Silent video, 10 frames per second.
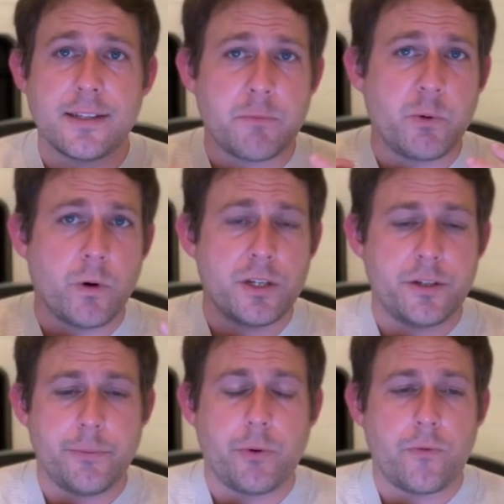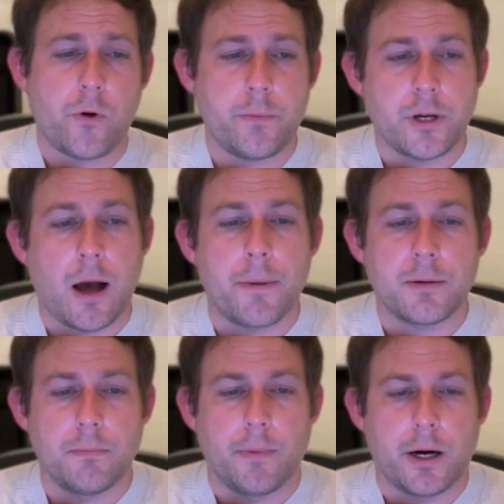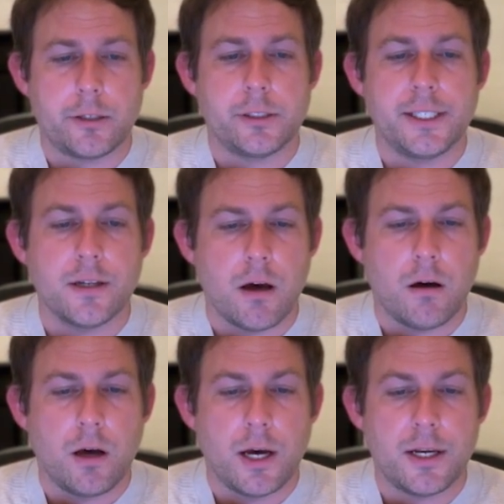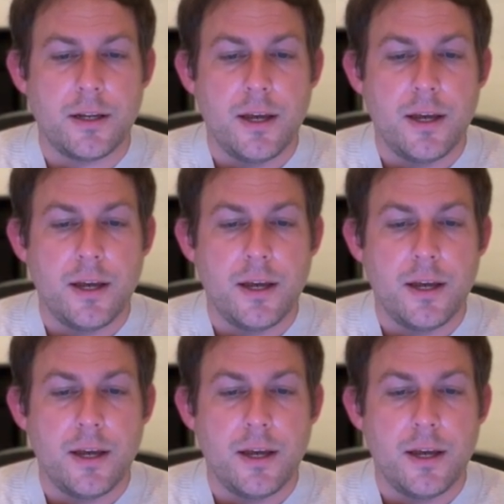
that we want to perform topic modeling on.